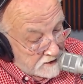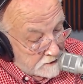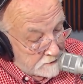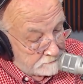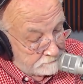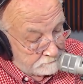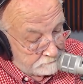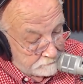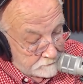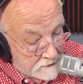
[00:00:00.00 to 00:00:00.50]

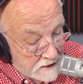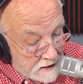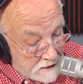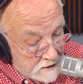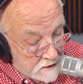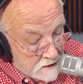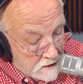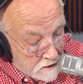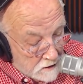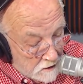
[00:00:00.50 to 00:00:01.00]

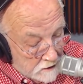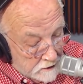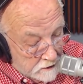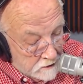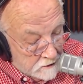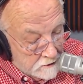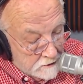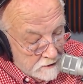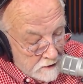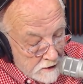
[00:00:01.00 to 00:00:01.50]
That's
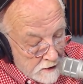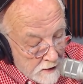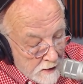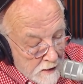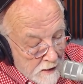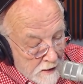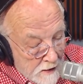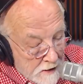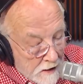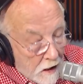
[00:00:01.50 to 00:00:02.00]
clear.
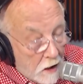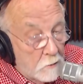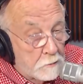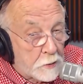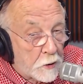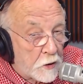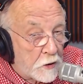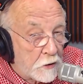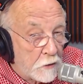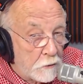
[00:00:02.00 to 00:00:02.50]
Our
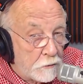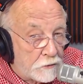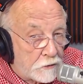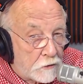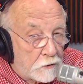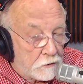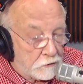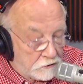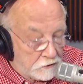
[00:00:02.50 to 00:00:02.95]
producer,